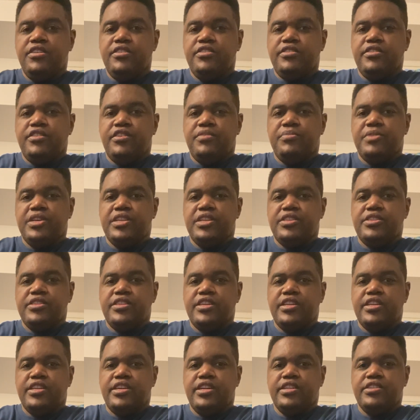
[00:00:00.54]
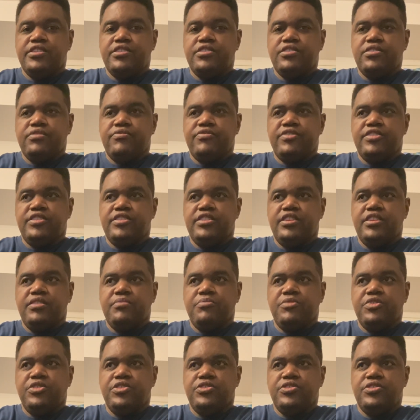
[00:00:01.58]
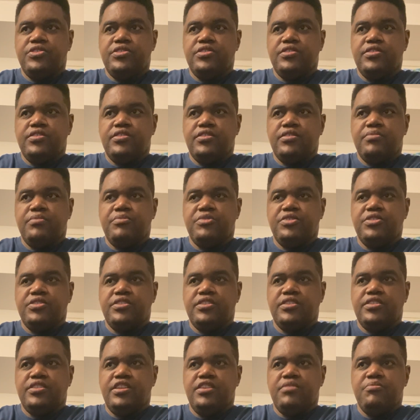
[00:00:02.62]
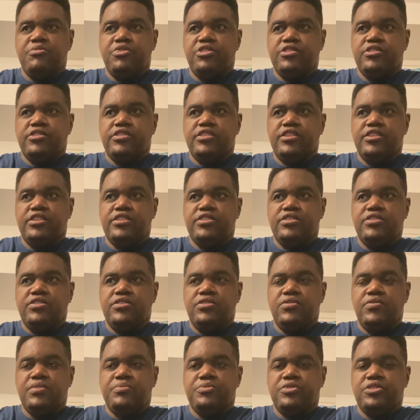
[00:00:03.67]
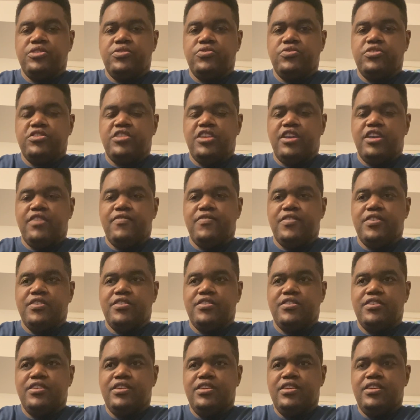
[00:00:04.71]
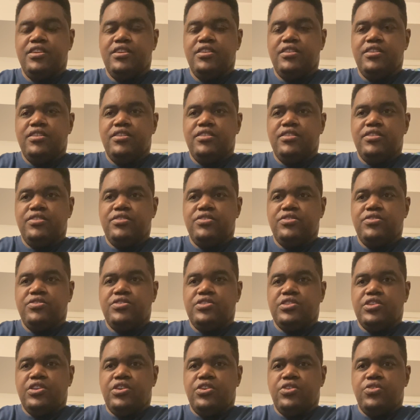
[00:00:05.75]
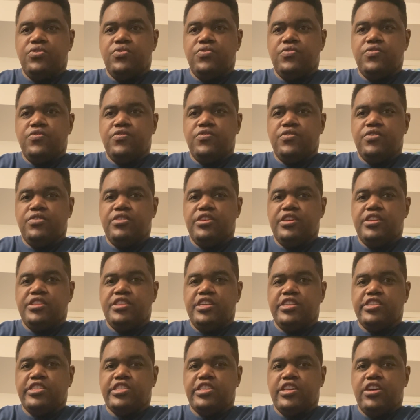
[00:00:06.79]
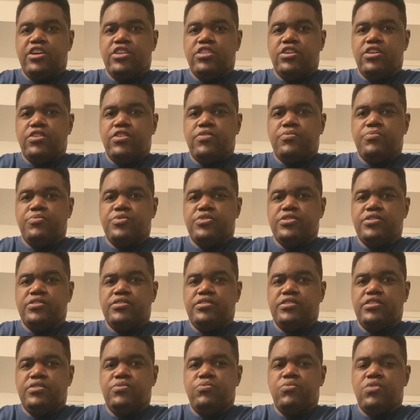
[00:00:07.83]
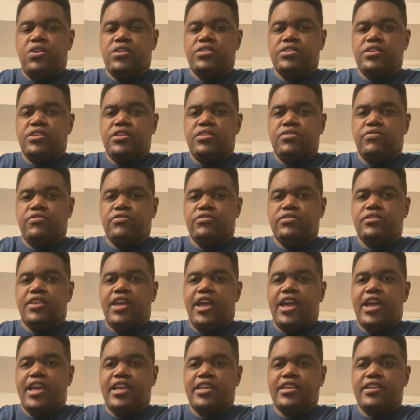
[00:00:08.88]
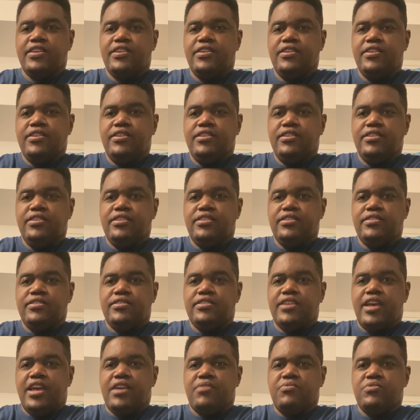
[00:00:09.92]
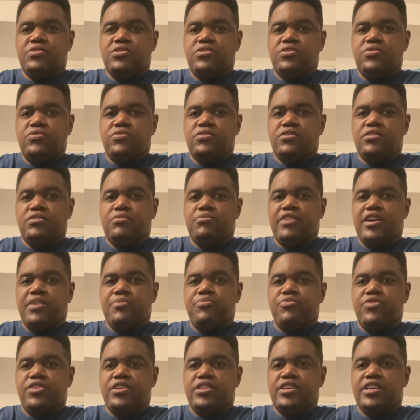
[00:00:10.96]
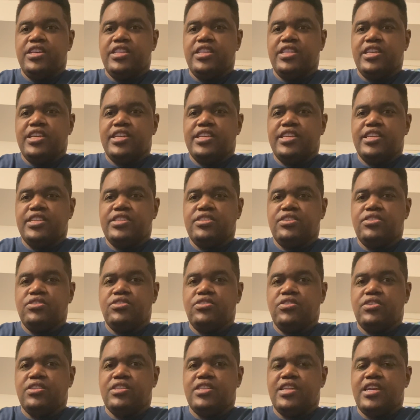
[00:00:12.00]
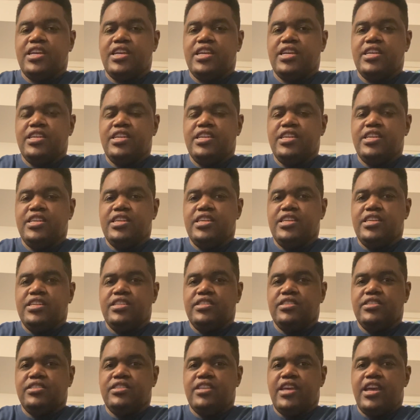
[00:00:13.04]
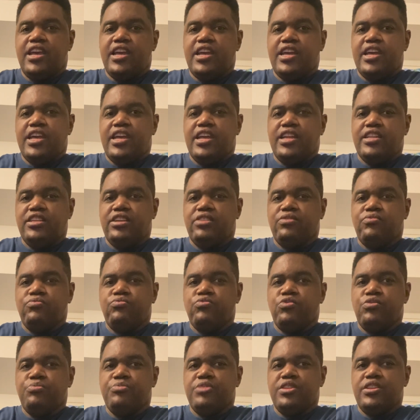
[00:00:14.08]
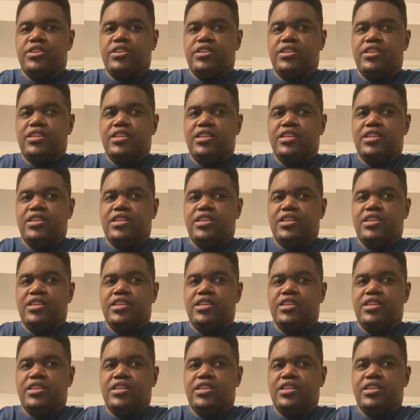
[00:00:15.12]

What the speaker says: Shabbat say, guys, this is Zatima, season 2, episode 7. So, it did start off when she walked in on Zach. Zach was using a vibrator, and I guess she thought that Zach had another woman